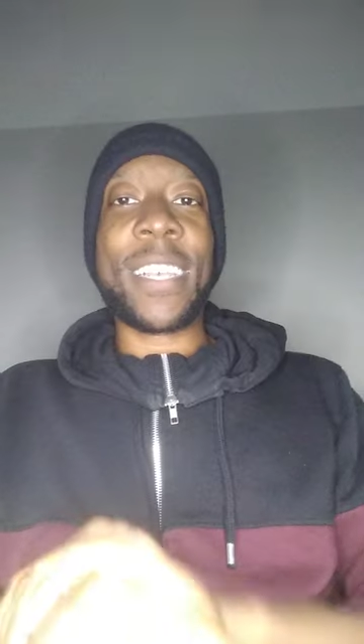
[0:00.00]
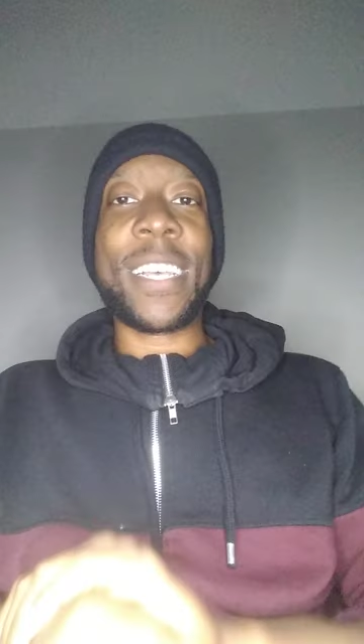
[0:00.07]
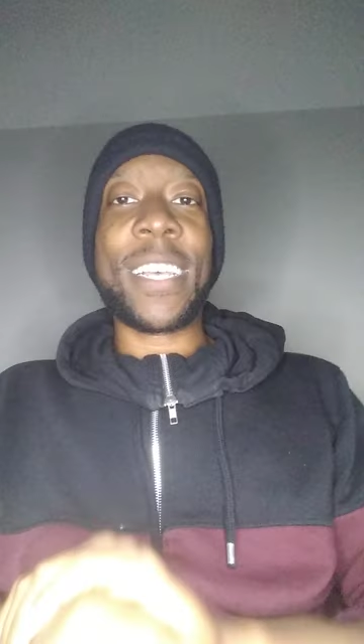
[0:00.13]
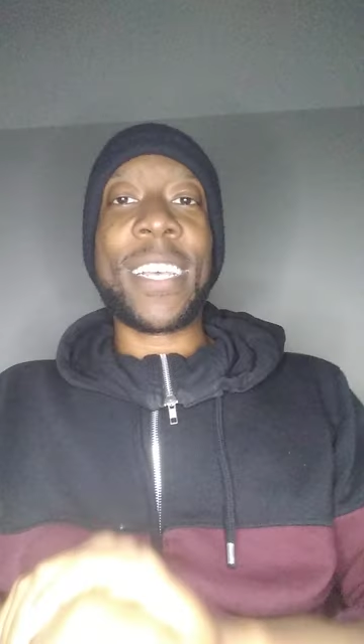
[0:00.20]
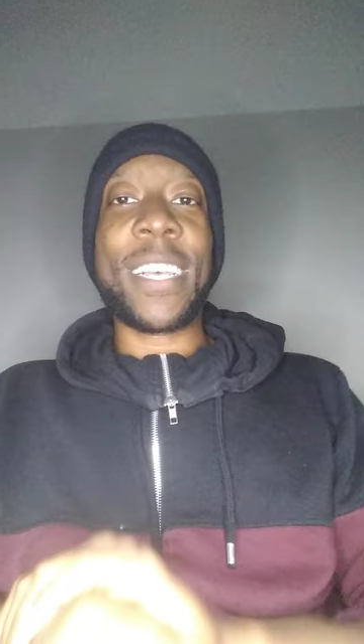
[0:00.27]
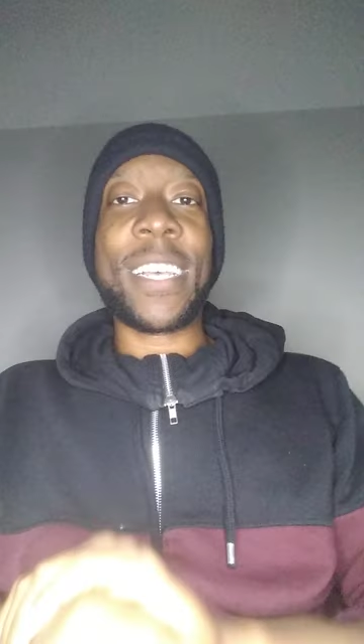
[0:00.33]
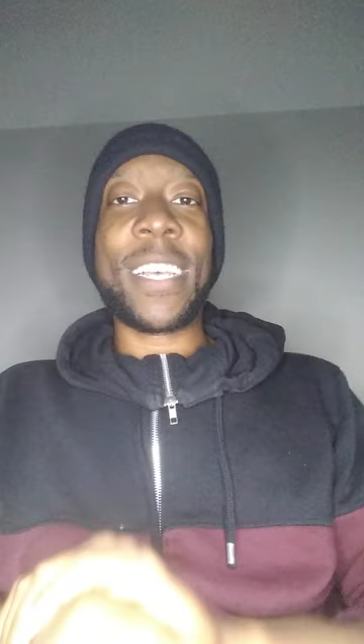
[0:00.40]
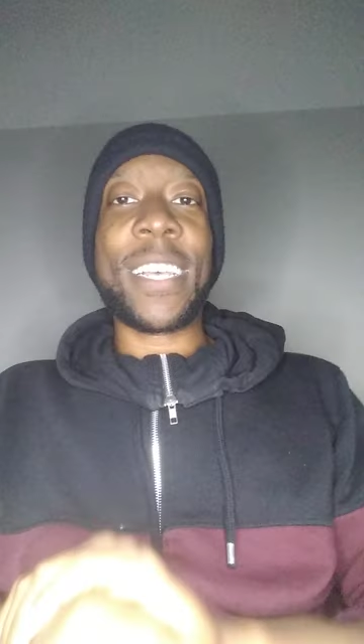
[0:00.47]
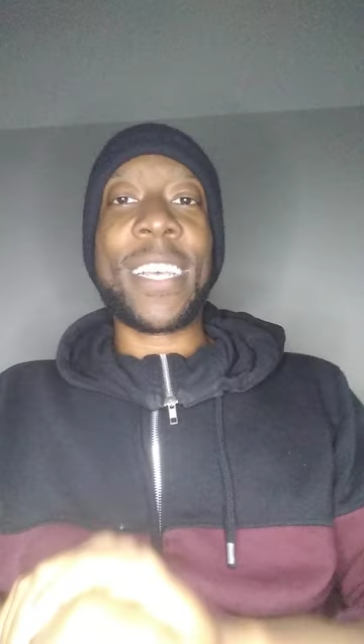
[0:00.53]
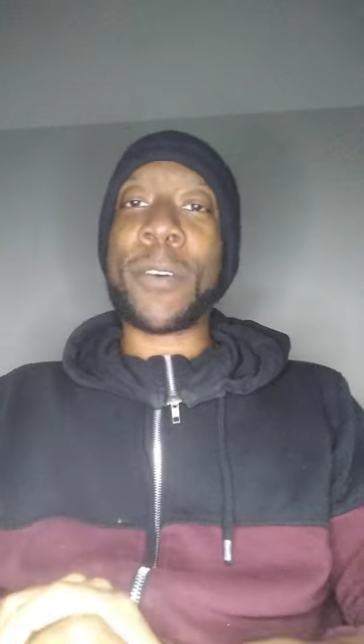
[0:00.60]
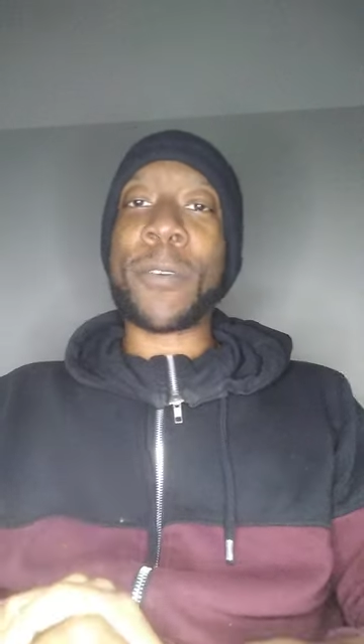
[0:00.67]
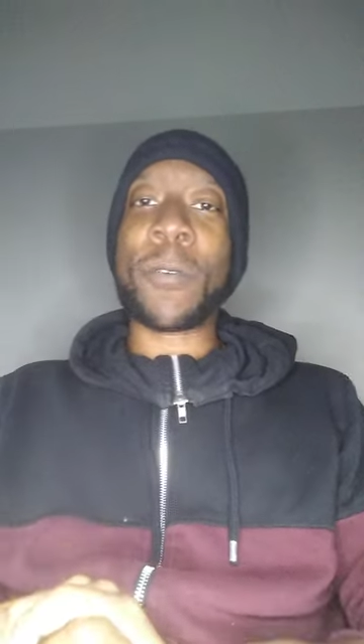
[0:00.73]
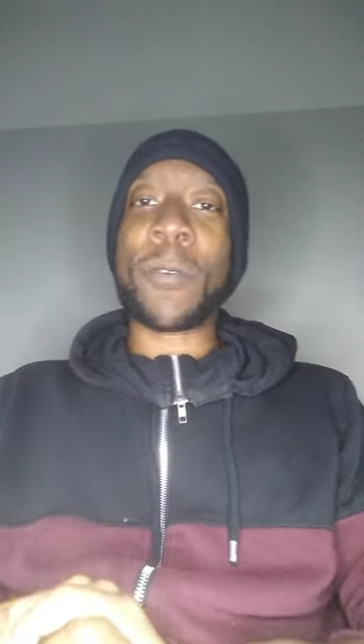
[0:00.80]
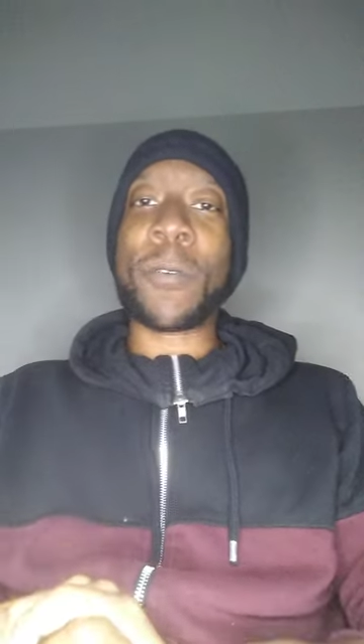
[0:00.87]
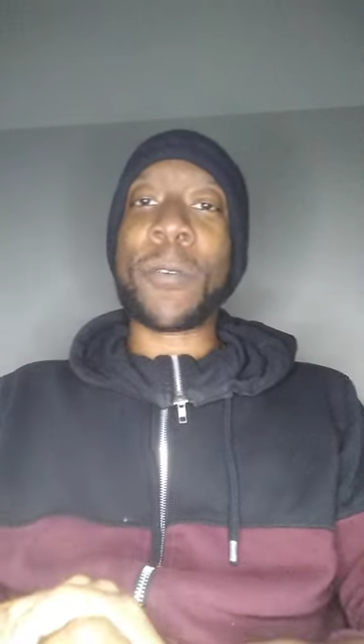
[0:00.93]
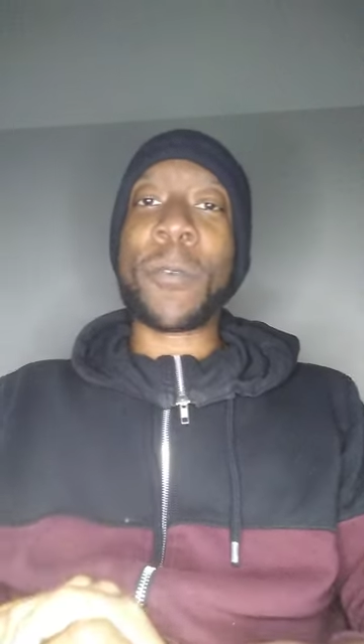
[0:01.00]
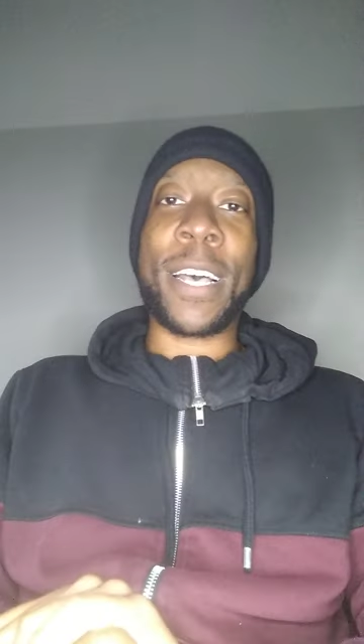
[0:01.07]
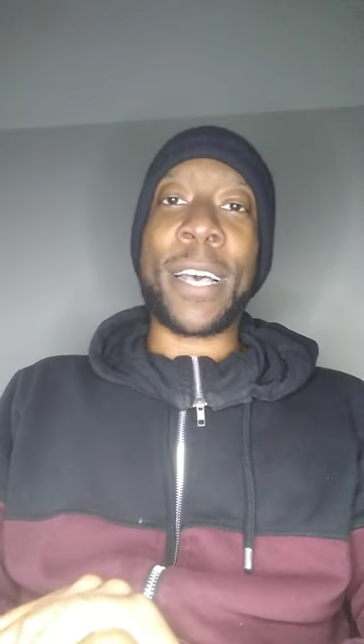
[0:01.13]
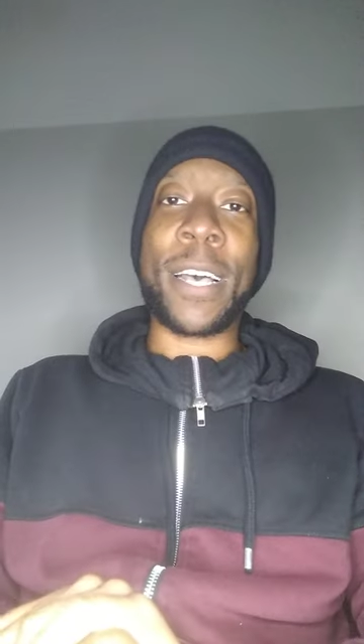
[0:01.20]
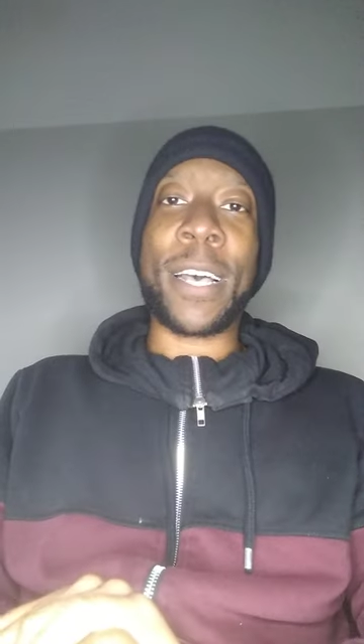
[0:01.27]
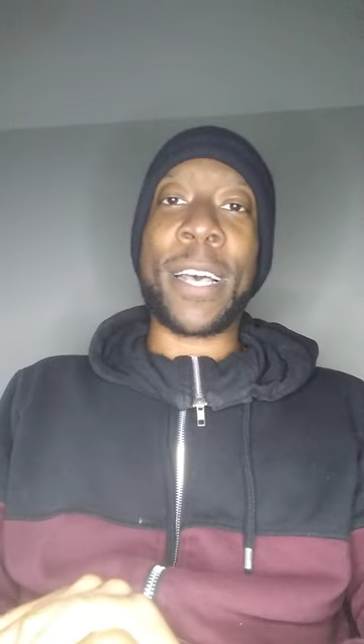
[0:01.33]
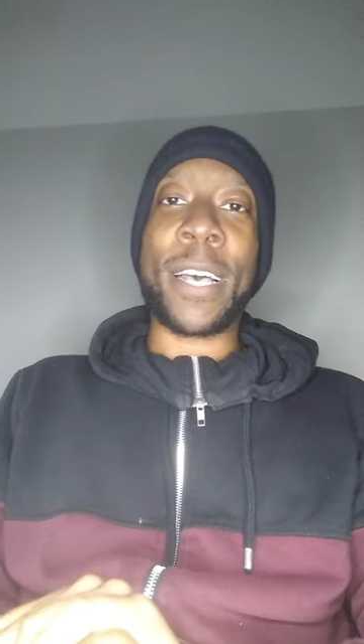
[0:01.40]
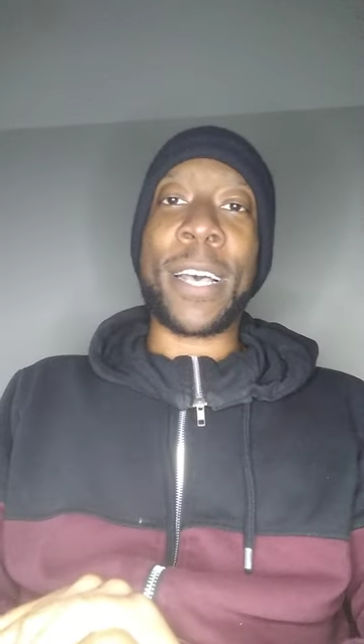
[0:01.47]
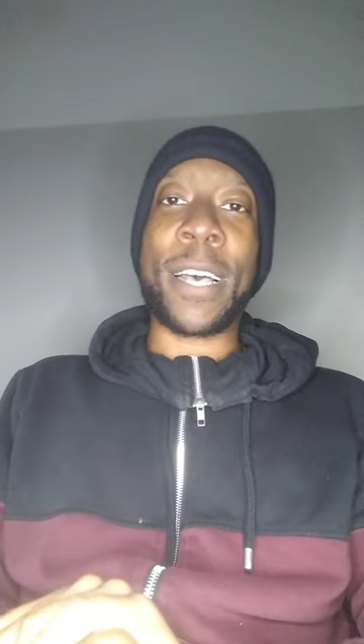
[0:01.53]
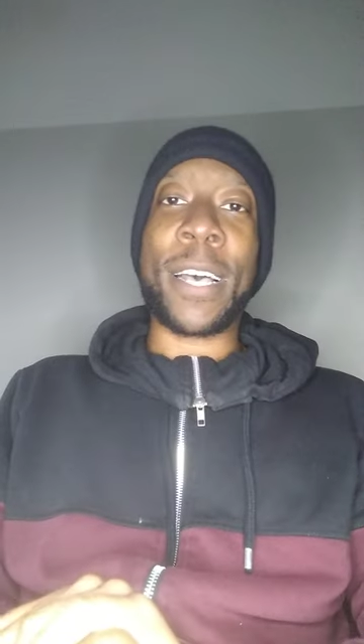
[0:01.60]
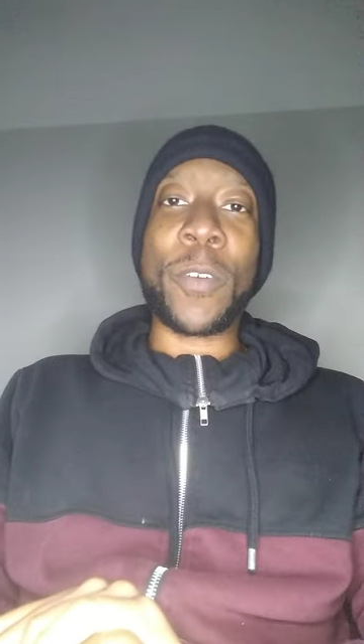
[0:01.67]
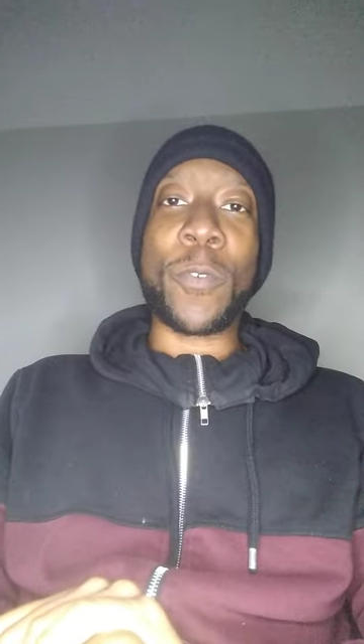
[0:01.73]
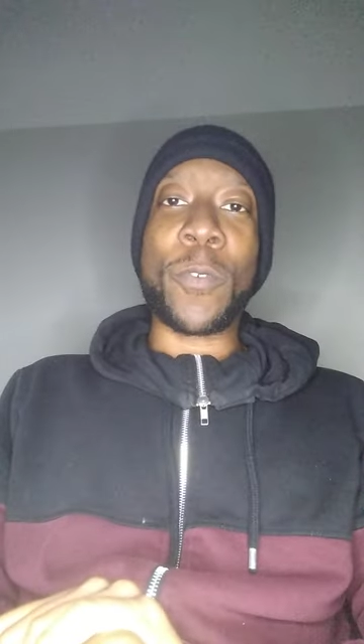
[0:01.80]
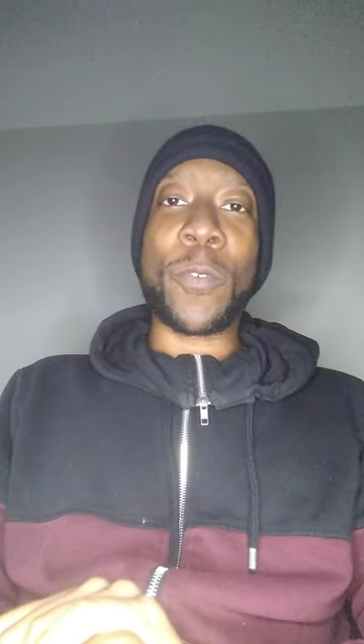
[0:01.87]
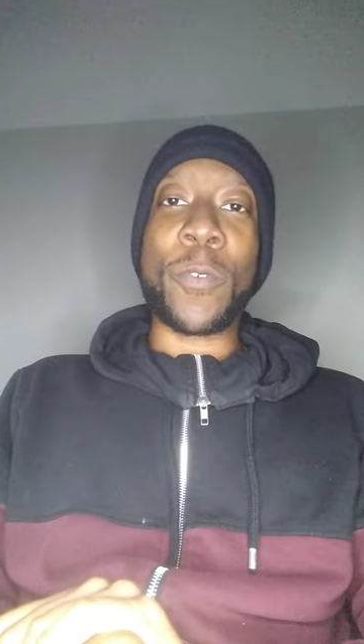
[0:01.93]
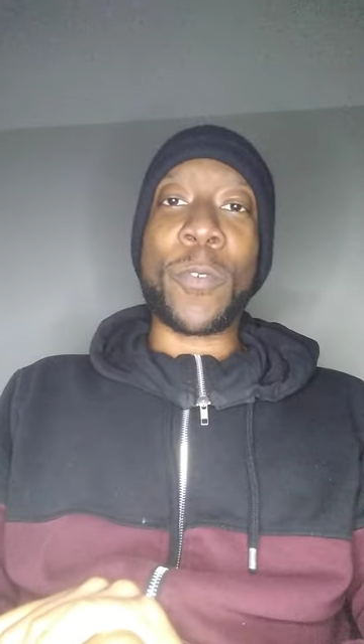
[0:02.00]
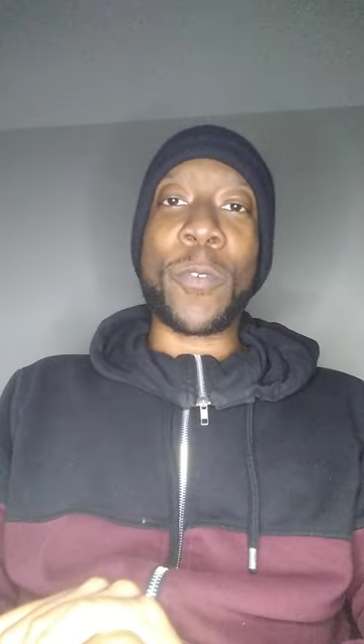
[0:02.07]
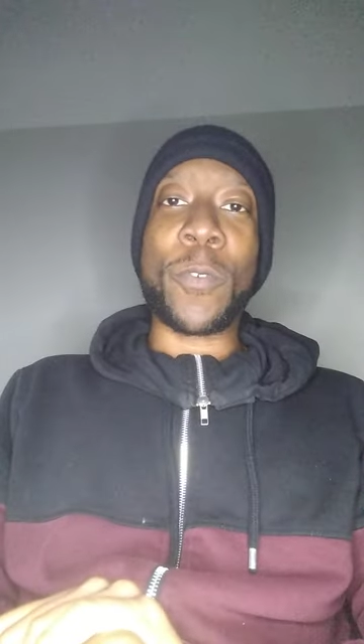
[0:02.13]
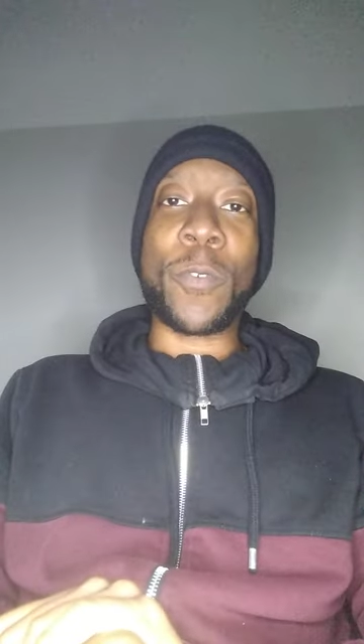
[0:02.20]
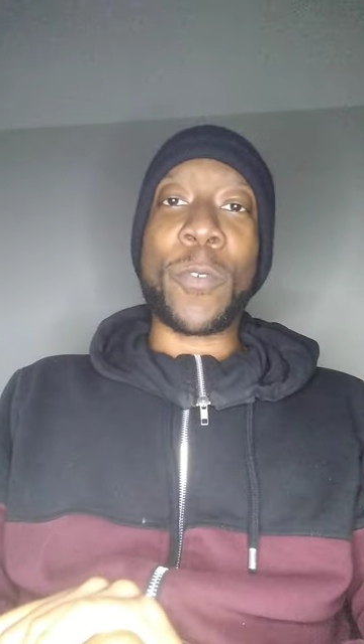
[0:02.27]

if you like my list, dislike my list, force